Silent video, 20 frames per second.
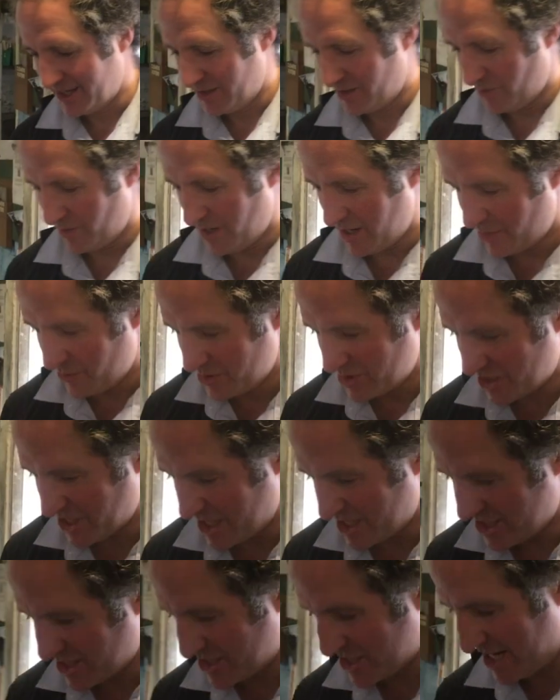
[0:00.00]
Well, I wouldn't say
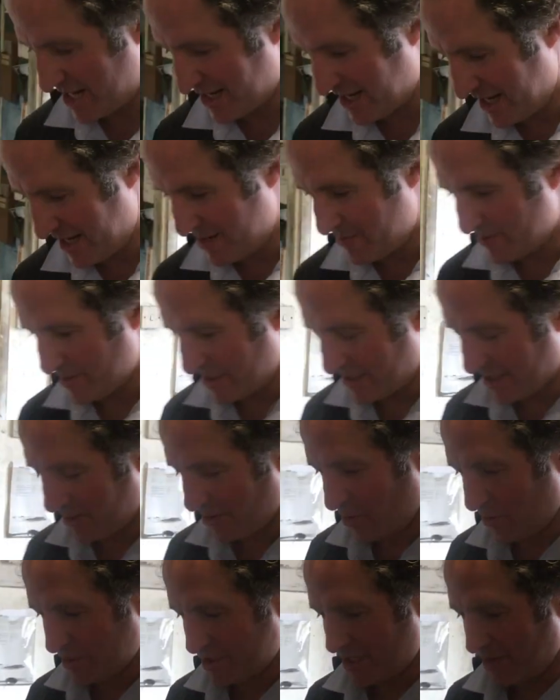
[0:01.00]
it's a technique, but it
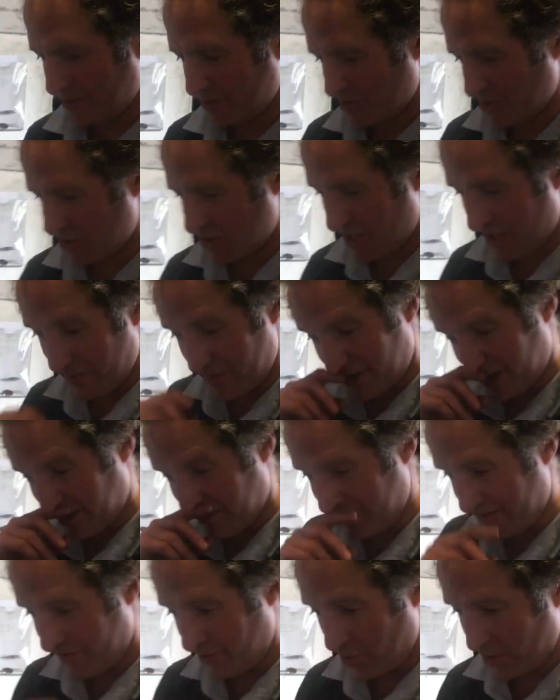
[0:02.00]
always helps to start with a little
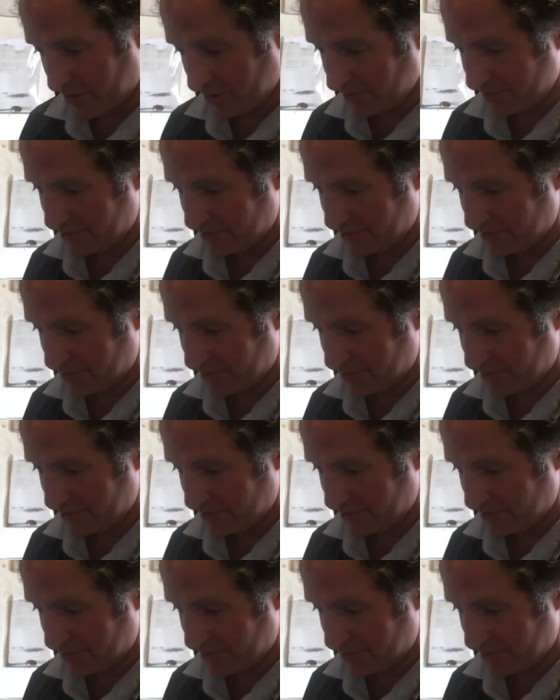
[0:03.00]
bit of oil.